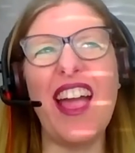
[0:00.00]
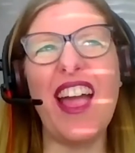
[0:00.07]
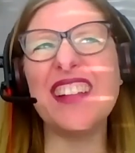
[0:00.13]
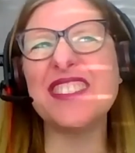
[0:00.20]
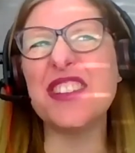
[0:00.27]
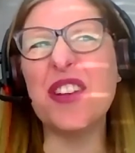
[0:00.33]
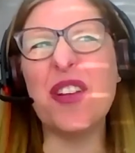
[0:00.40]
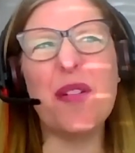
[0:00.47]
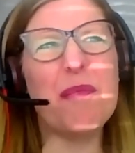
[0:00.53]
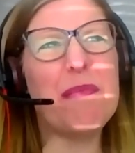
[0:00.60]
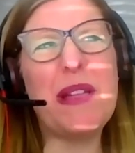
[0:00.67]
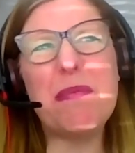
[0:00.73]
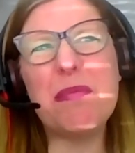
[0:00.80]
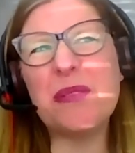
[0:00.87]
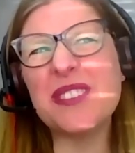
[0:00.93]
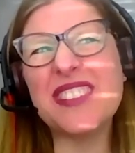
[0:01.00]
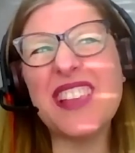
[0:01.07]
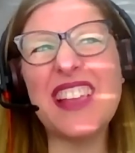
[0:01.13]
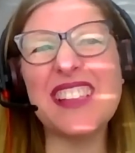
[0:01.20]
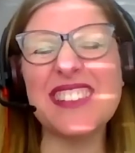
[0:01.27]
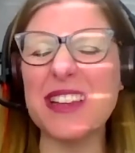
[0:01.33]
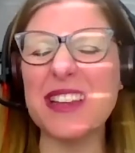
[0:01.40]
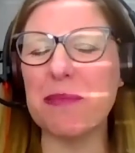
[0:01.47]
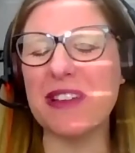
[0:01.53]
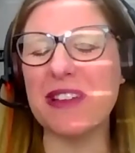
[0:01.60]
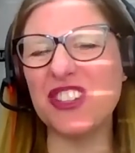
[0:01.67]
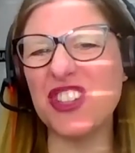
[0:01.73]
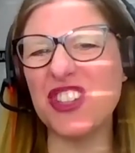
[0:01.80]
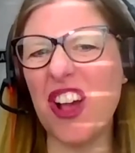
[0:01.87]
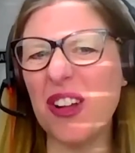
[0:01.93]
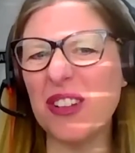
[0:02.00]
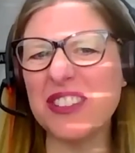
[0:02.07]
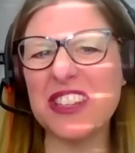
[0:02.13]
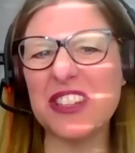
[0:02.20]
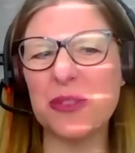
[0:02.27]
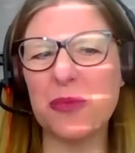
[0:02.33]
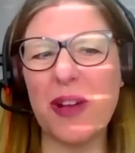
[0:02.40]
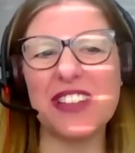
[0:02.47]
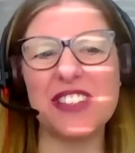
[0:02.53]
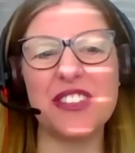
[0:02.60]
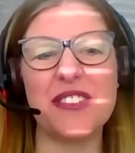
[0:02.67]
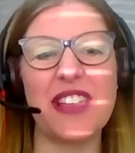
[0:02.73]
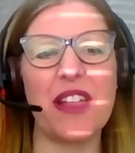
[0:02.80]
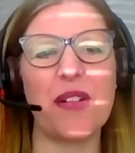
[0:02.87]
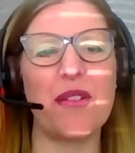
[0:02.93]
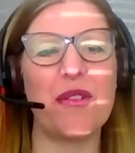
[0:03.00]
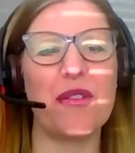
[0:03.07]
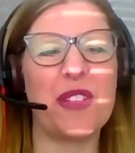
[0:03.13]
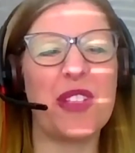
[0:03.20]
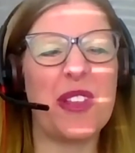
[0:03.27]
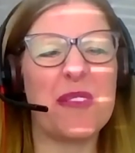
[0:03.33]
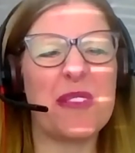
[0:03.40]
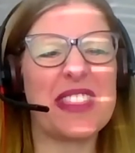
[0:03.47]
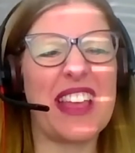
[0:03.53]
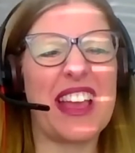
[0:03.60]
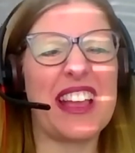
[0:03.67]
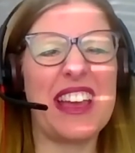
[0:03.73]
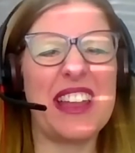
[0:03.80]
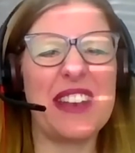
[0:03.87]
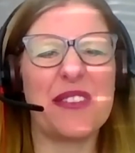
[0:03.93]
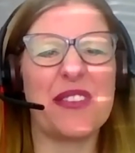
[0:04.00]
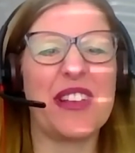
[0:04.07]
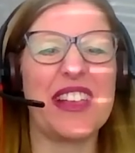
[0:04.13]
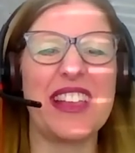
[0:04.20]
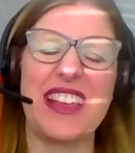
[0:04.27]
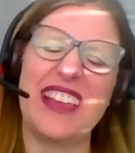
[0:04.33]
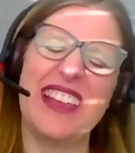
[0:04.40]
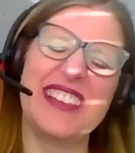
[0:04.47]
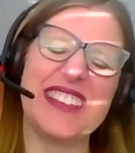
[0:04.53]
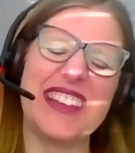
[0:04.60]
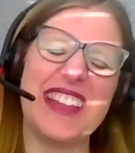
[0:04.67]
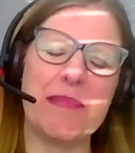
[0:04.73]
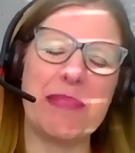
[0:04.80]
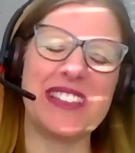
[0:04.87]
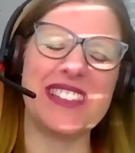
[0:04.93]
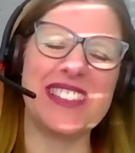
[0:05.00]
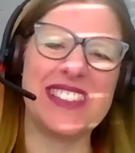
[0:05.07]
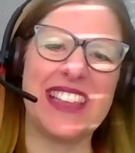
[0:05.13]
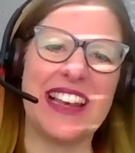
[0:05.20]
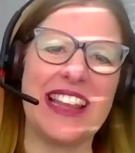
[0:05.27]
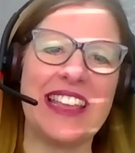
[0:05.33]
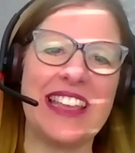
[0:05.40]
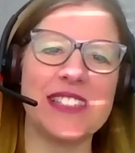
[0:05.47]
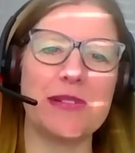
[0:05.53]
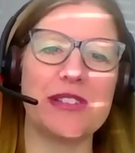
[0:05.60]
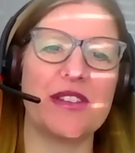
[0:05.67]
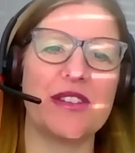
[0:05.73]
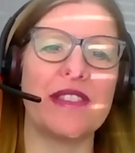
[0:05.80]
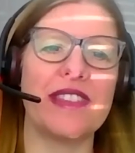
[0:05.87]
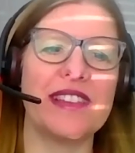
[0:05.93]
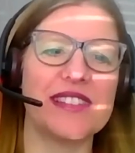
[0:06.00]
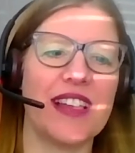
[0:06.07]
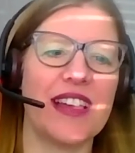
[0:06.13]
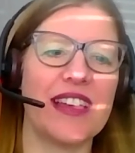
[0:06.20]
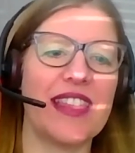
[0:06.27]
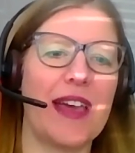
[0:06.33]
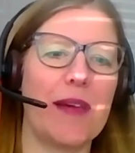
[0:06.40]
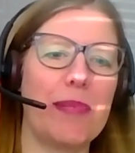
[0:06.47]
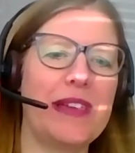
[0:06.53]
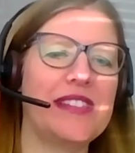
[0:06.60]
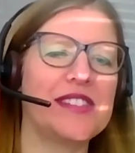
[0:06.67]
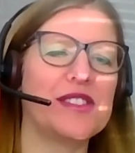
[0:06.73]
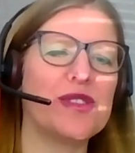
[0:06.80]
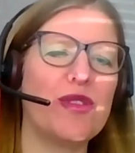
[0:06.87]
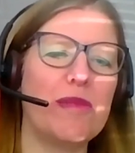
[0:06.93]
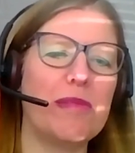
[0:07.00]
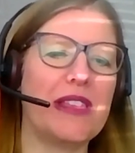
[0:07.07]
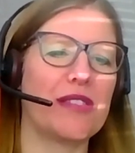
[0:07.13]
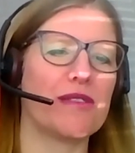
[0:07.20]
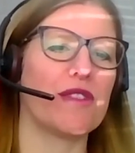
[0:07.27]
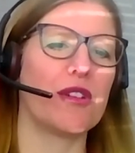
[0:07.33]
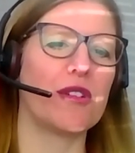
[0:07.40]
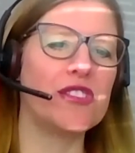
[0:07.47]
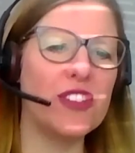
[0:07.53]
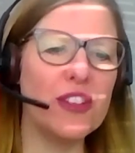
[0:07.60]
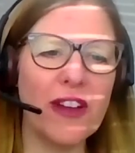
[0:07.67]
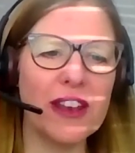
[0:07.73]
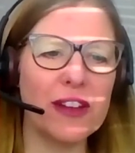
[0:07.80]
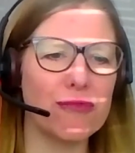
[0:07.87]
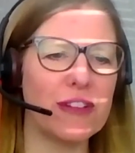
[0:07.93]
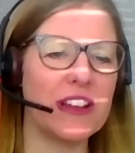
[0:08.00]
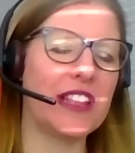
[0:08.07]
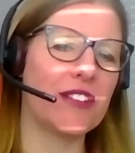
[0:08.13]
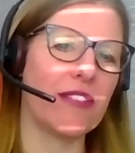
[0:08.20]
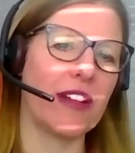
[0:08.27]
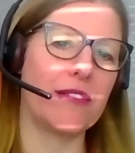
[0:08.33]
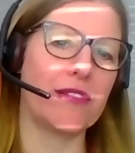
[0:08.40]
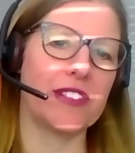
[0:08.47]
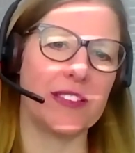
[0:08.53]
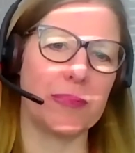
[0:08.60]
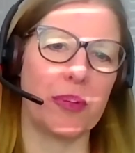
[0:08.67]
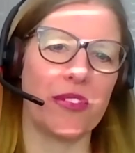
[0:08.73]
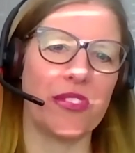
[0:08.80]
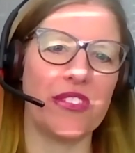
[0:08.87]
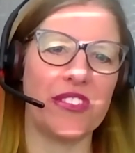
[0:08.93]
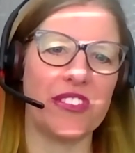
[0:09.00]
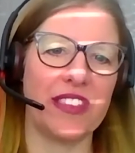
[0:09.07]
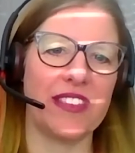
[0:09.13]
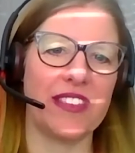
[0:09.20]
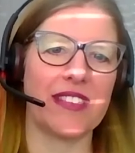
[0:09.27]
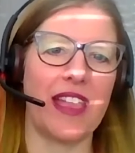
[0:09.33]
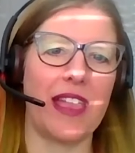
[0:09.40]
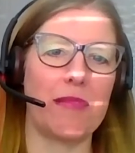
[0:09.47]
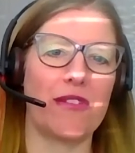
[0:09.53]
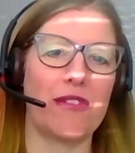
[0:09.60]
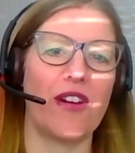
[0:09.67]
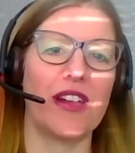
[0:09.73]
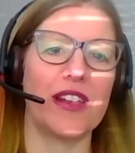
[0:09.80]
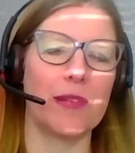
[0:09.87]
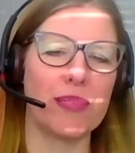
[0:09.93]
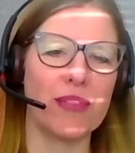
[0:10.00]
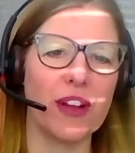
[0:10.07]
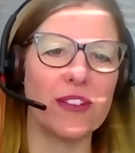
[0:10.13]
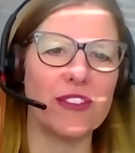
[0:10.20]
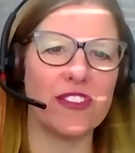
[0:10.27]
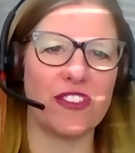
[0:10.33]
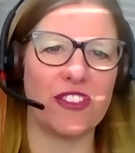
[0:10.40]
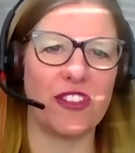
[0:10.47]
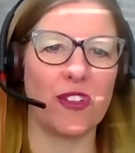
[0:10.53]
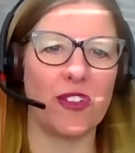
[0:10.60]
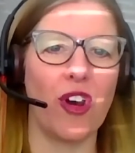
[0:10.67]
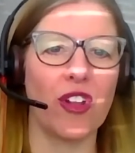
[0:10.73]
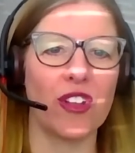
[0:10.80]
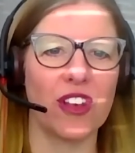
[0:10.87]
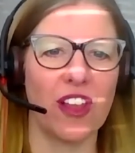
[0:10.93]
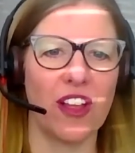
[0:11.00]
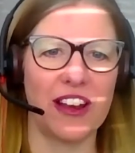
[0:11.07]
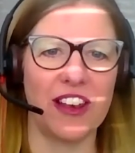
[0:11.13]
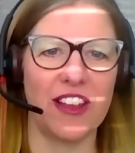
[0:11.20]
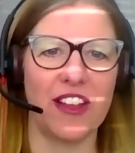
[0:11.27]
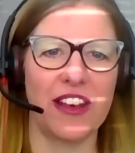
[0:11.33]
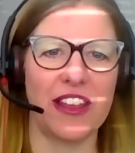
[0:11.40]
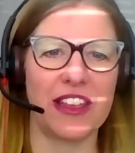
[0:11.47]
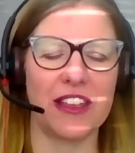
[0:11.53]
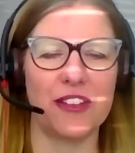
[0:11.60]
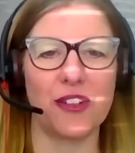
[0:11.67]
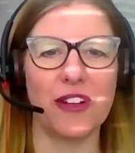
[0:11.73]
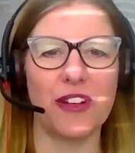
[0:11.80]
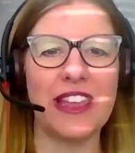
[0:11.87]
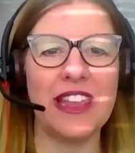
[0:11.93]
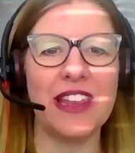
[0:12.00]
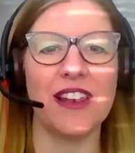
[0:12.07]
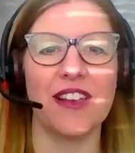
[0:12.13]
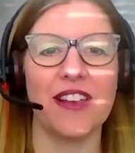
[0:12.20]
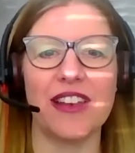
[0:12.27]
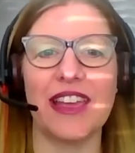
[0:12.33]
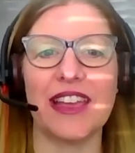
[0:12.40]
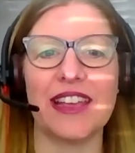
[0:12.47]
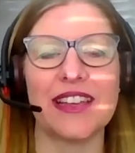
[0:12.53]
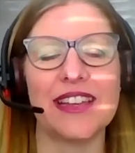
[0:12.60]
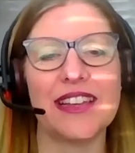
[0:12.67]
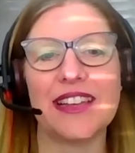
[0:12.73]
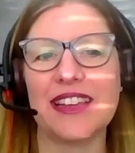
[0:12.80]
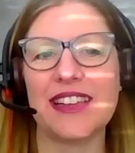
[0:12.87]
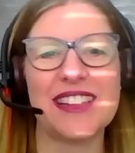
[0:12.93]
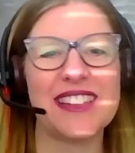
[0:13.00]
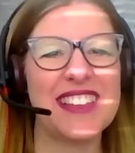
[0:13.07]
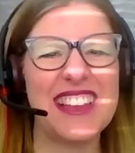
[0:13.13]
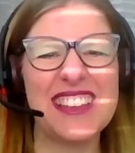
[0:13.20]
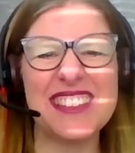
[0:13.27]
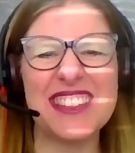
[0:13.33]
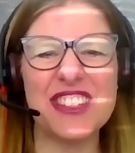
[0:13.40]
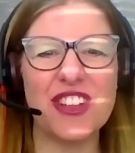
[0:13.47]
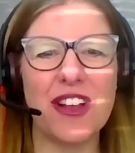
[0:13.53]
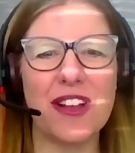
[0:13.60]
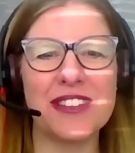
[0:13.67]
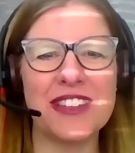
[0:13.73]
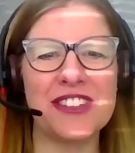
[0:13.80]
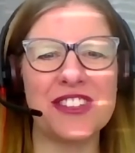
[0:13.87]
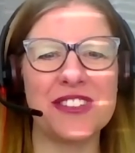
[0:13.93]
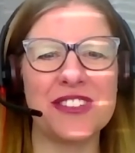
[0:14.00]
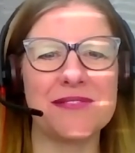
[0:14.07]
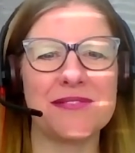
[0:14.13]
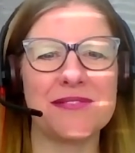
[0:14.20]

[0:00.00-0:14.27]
Do not people say it's a little bit childish? Where do you get off, with that kind of, isn't it a bit silly to be doing things like that? Peter, talk me through, because you've had a really great response to this gamified approach to your online learning and your e-learning. Is it childish?